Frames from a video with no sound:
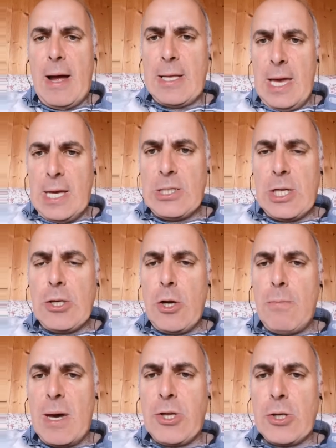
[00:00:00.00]
And here's the new
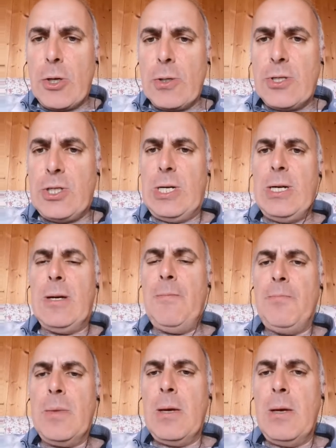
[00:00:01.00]
methodology.
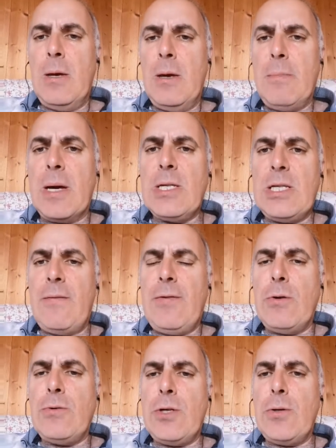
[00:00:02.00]
Because if
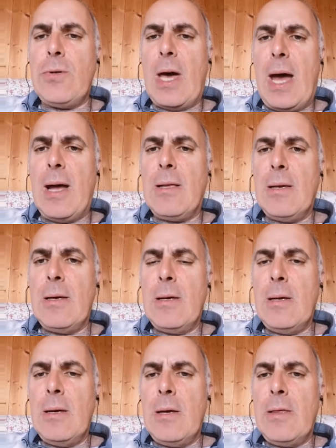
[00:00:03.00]
you do that,
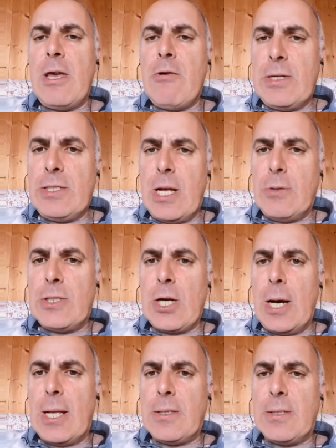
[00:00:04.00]
there is no
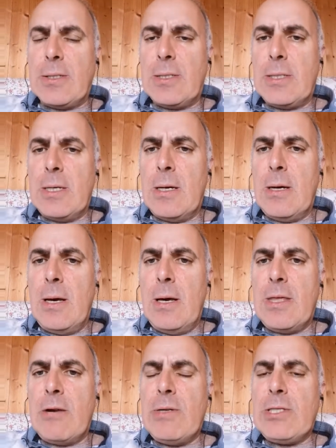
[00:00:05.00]
silence.
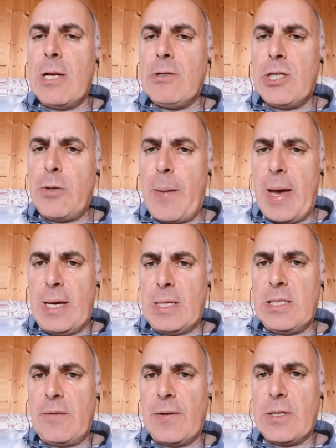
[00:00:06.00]
There is no
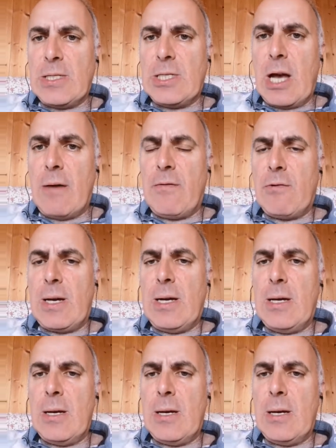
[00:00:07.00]
space for discovery.